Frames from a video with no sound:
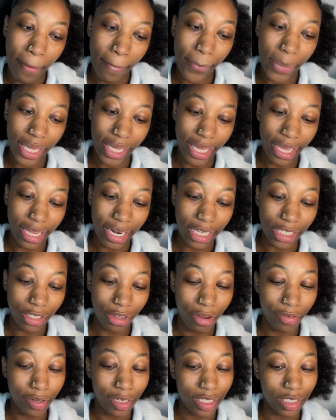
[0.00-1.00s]
But yeah, that's
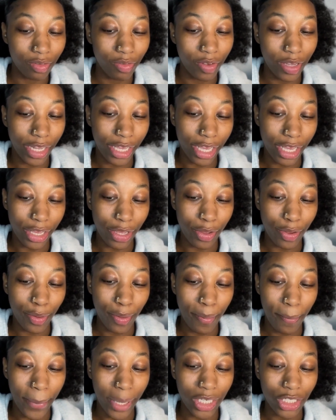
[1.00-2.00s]
all for this video.
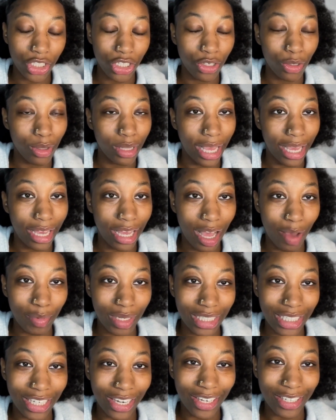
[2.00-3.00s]
Make sure you like,
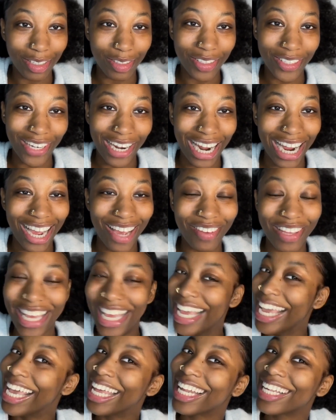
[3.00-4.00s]
comment, share, and subscribe,
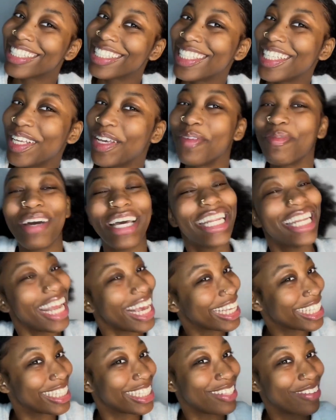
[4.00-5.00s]
and I'll see you in my
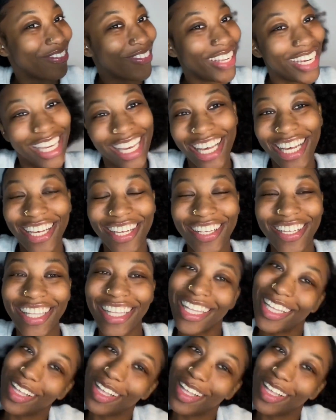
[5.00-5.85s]
next video.